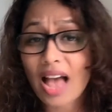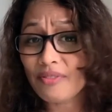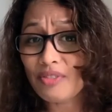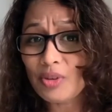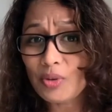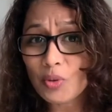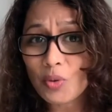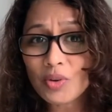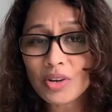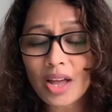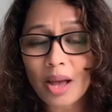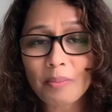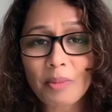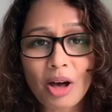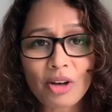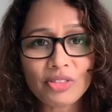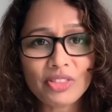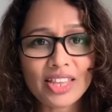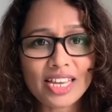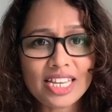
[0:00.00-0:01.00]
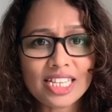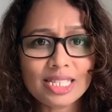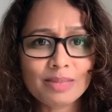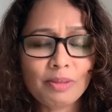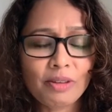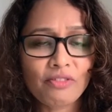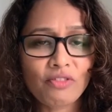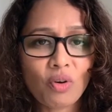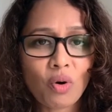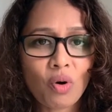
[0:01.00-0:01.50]
Have you known about these
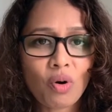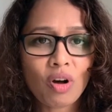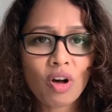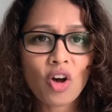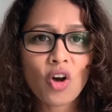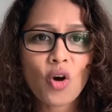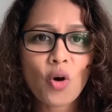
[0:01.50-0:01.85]
before?